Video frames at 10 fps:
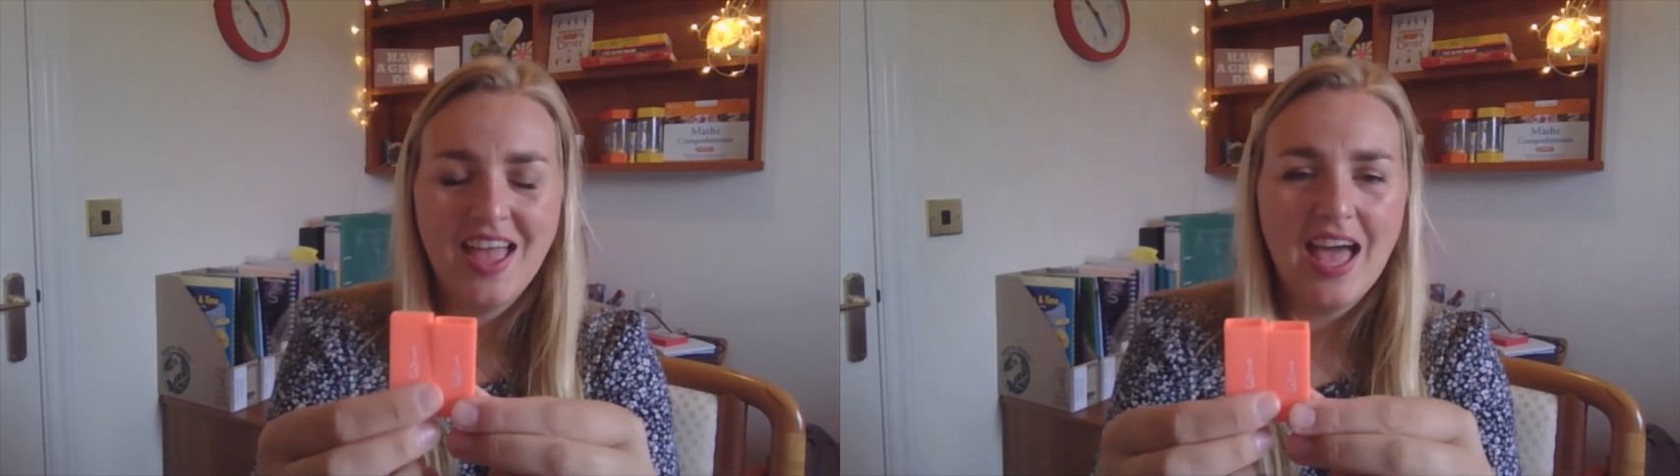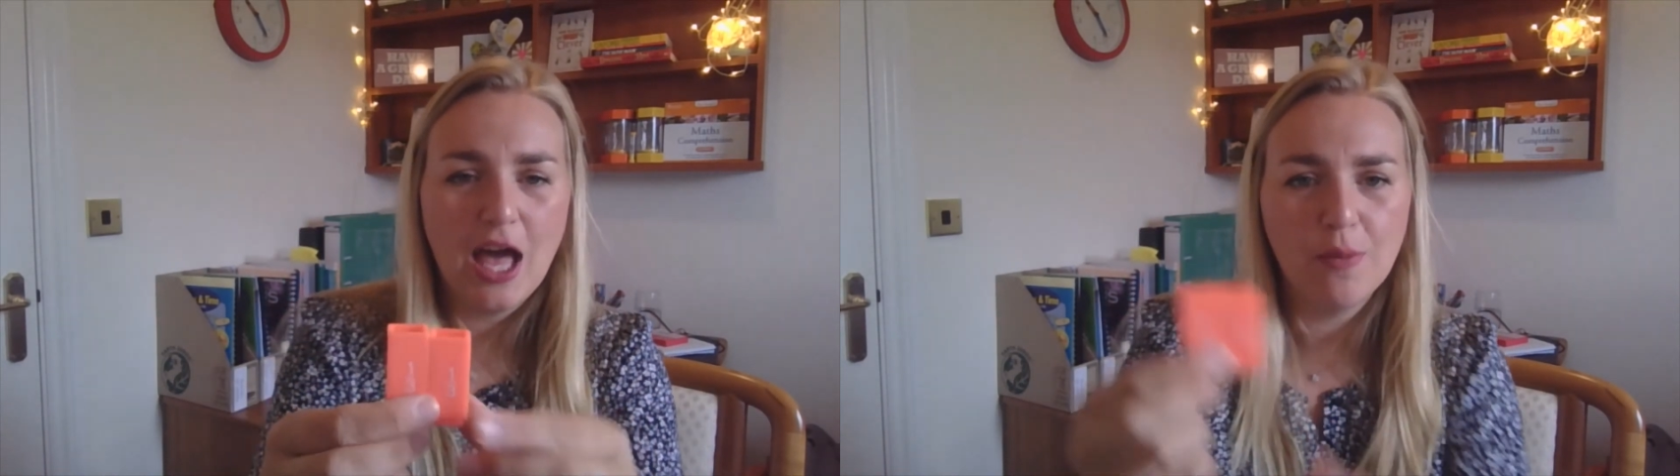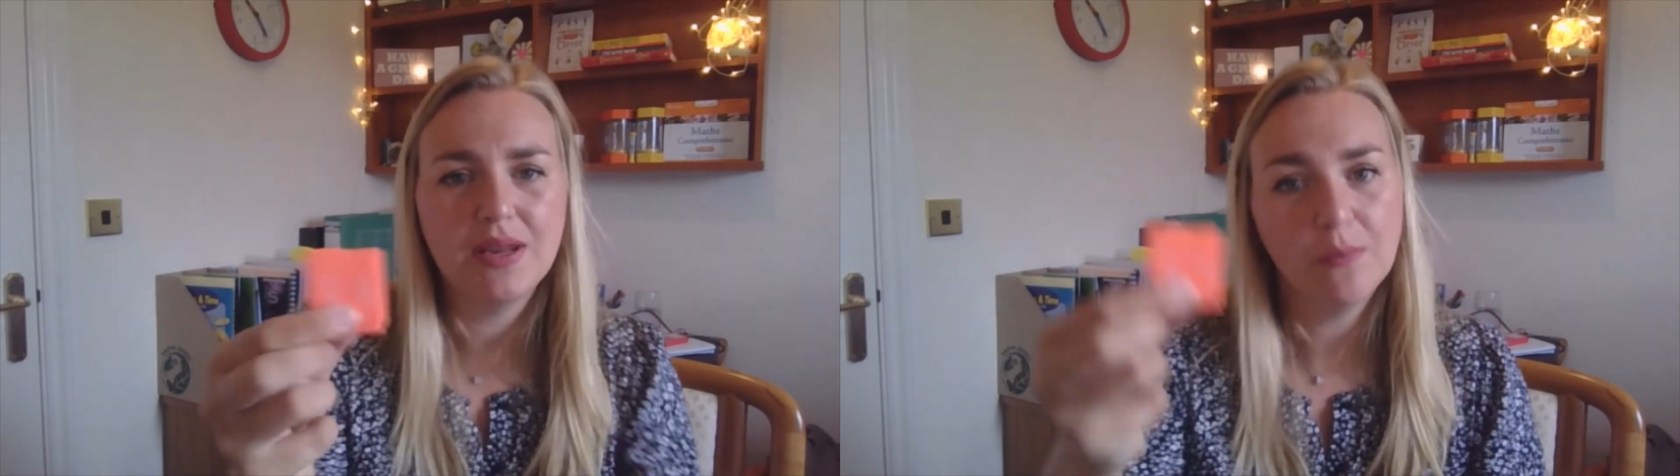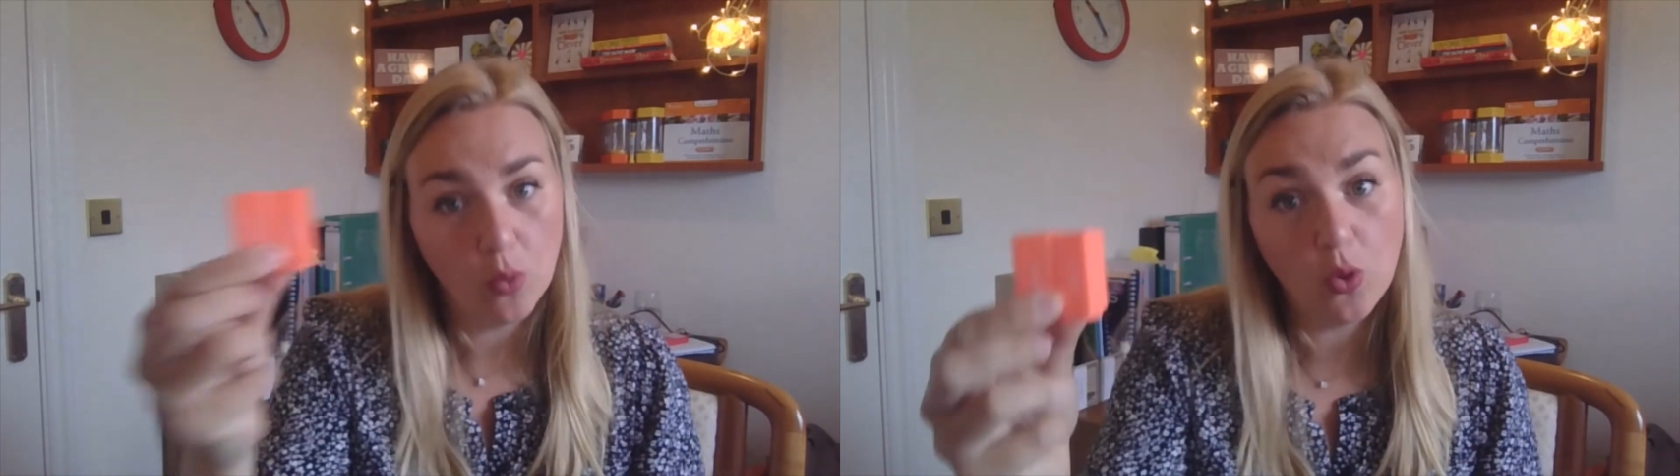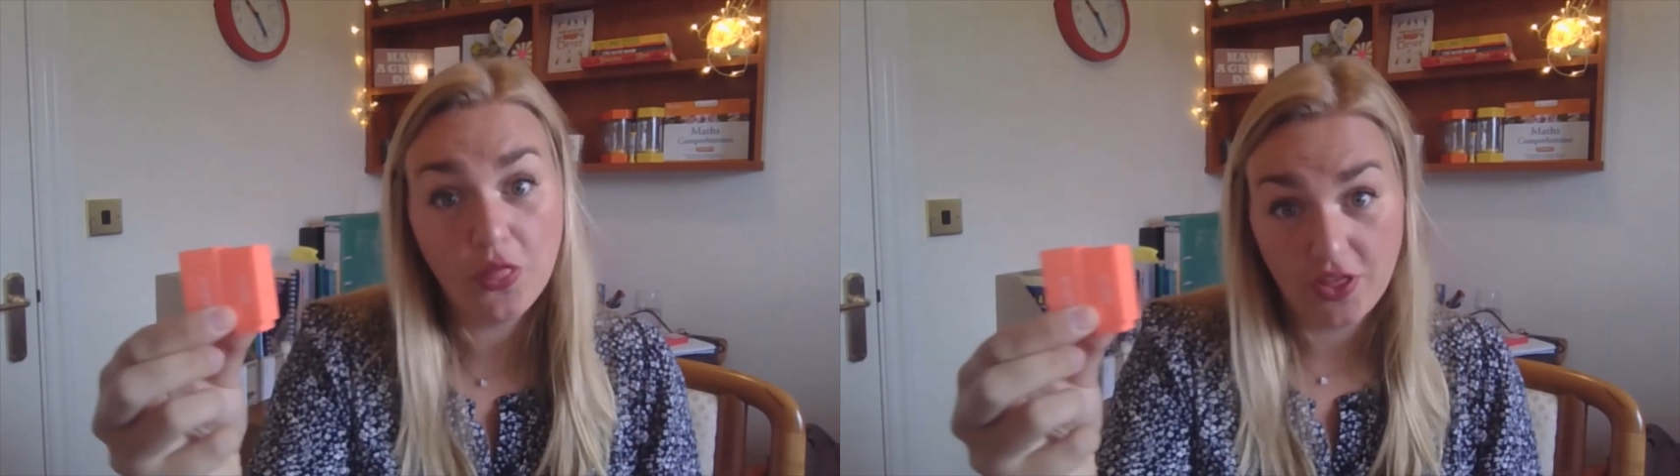how many
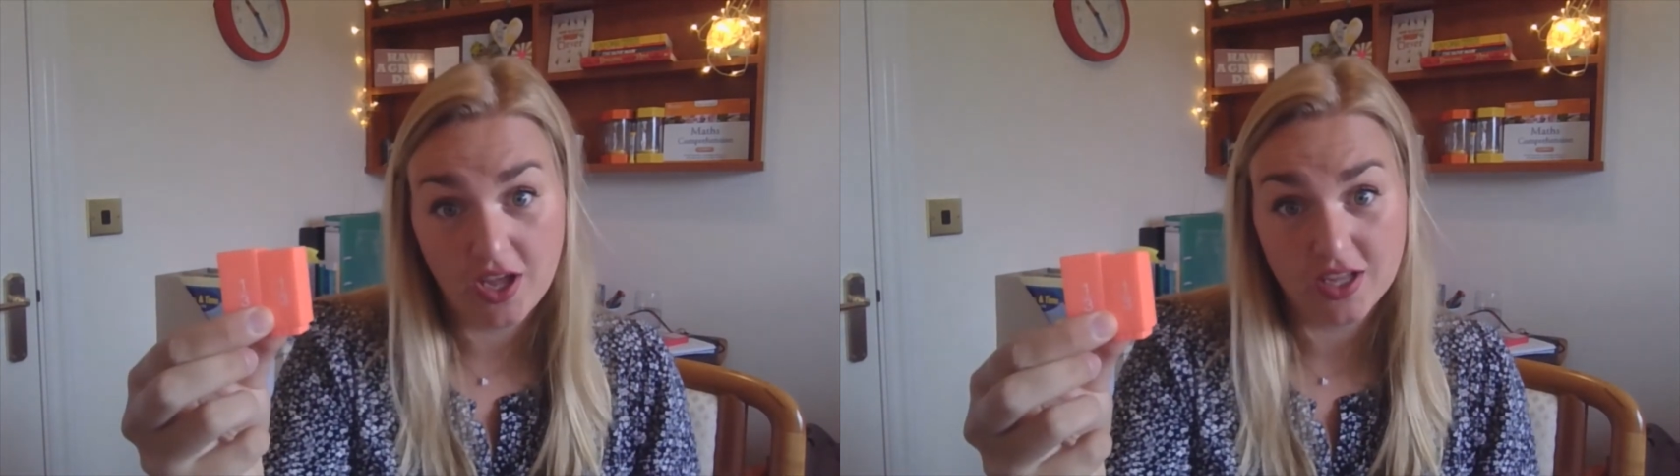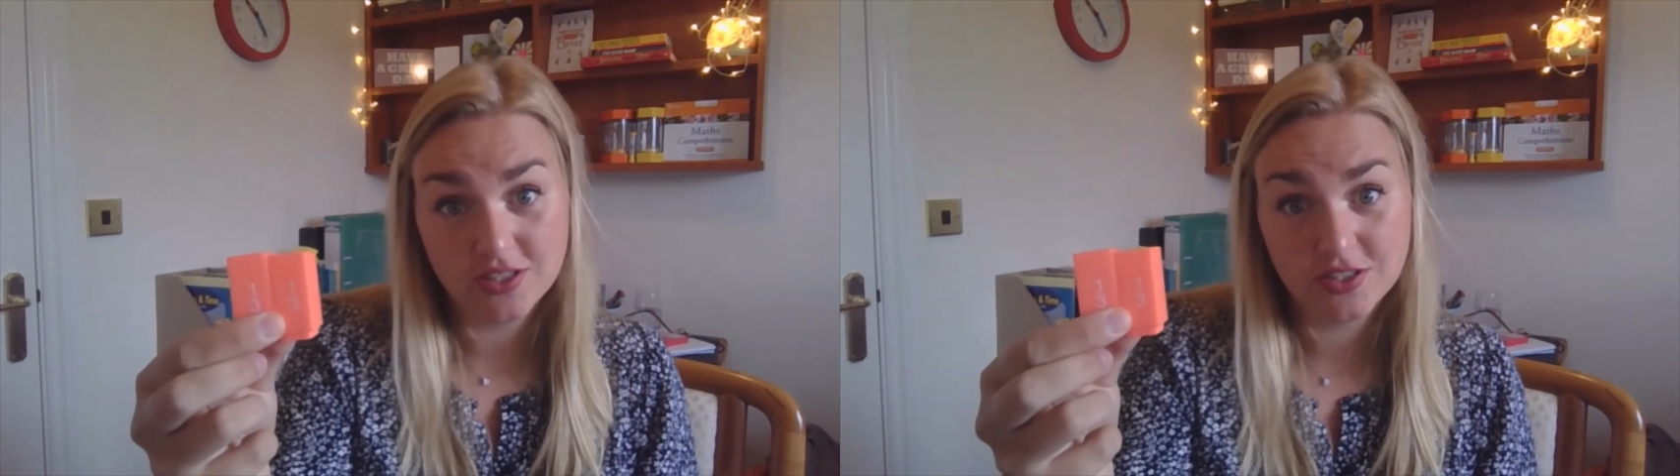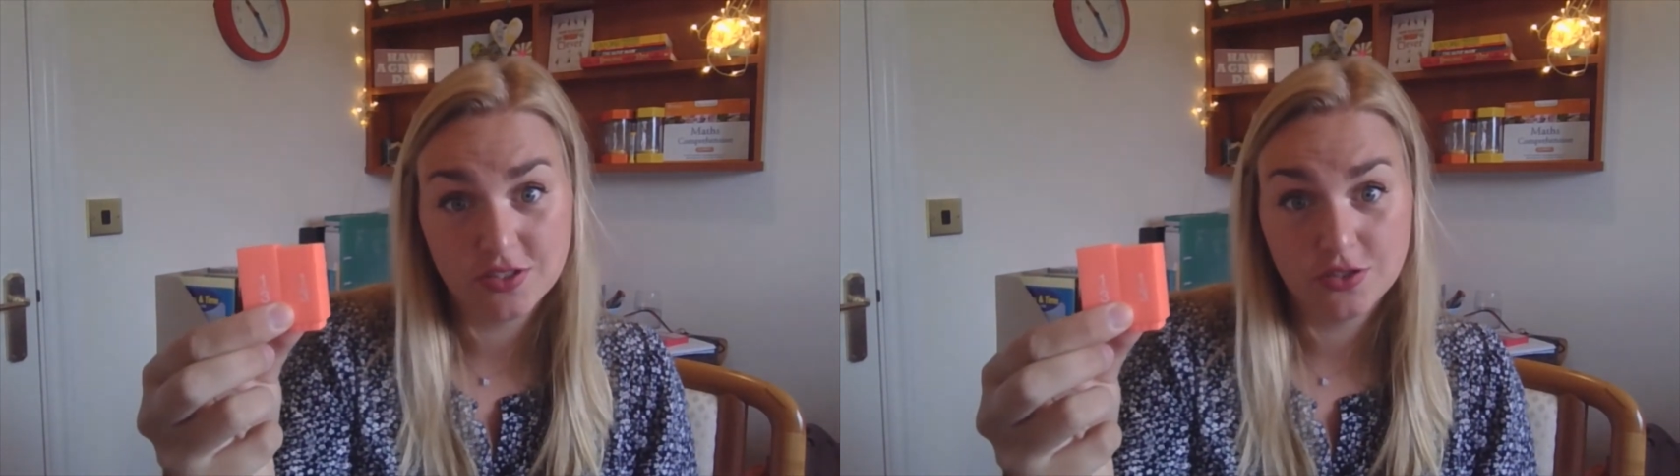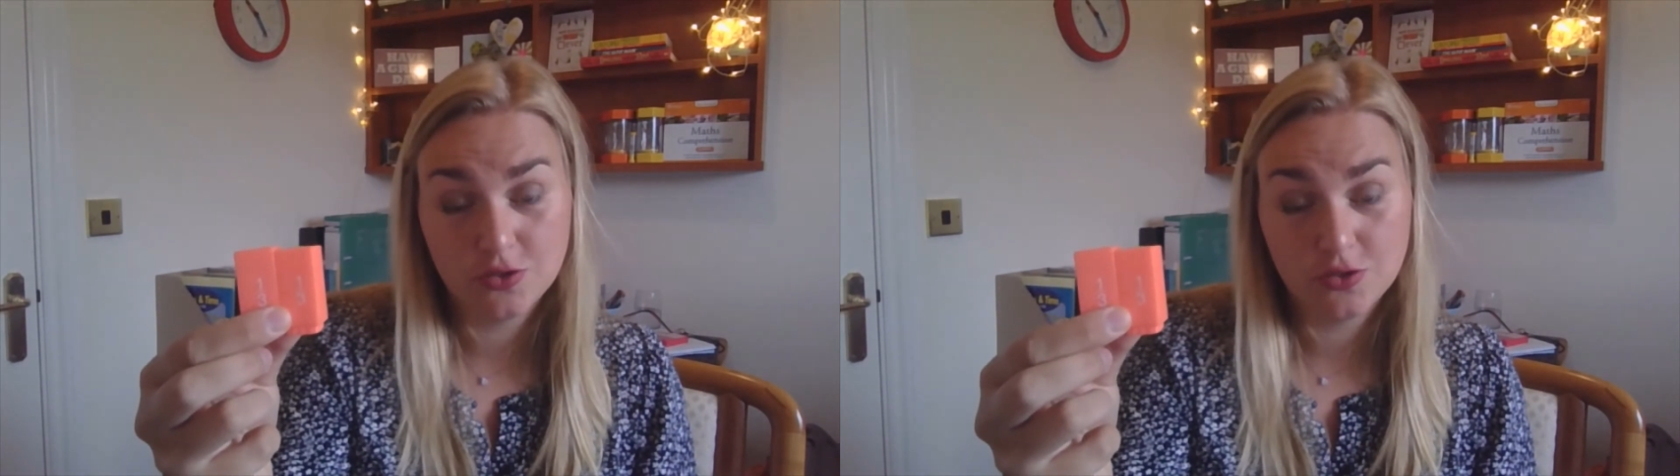more thirds